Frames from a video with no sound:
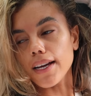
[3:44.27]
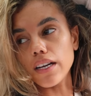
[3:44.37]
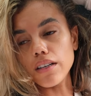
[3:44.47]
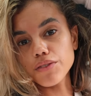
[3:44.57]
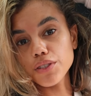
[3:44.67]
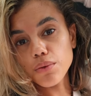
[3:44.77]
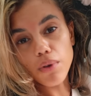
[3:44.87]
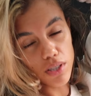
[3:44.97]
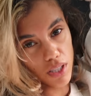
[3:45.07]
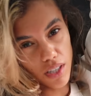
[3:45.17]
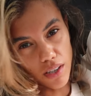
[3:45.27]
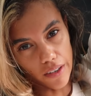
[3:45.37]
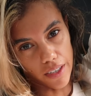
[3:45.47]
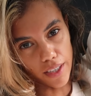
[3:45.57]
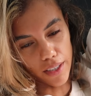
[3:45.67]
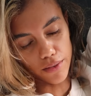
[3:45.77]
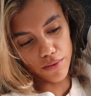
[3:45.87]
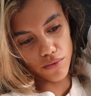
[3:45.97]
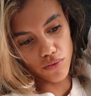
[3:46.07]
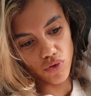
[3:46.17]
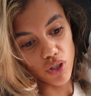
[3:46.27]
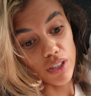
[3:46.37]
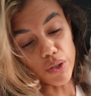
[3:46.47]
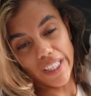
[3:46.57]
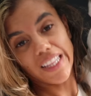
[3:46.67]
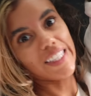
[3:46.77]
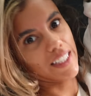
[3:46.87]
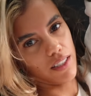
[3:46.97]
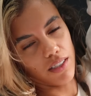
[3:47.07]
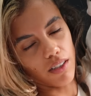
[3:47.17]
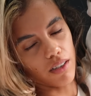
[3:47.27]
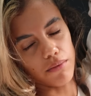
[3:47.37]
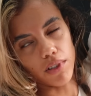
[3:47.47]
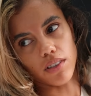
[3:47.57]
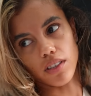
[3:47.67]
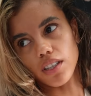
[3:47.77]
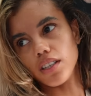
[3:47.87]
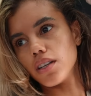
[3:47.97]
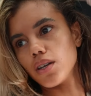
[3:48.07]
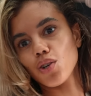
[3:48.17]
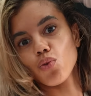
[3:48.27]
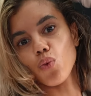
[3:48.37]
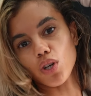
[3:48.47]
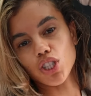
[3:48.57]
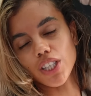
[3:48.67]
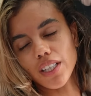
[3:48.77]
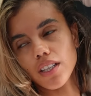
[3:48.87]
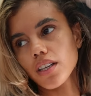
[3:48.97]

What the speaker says: have to wash the car now. I clean the car, I'm not gonna wash it.